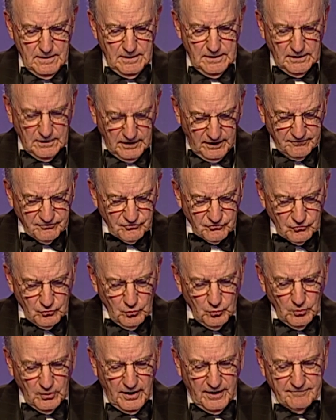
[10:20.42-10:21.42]
He left
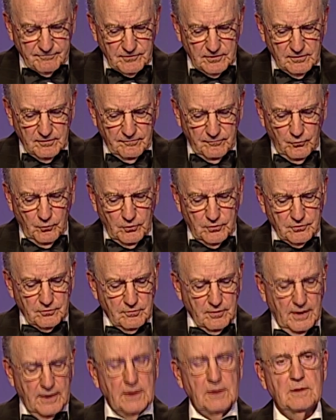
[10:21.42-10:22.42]
school after the fourth
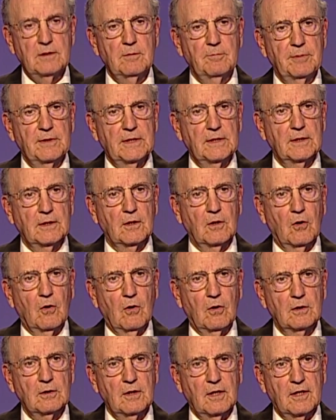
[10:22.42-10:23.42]
grade to begin a
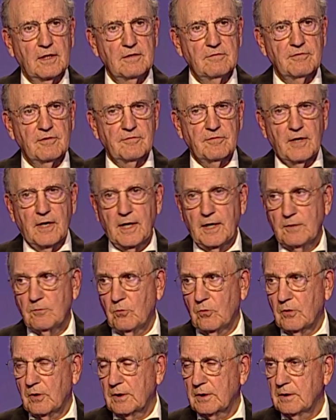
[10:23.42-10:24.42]
long life of hard
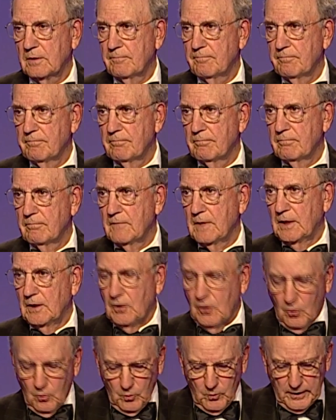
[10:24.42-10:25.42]
work and
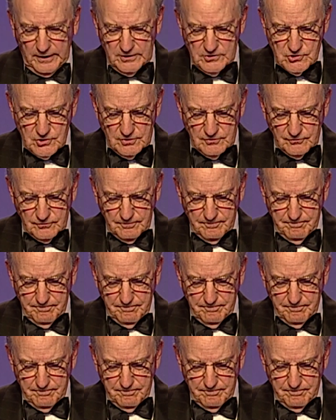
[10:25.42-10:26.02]
low wages,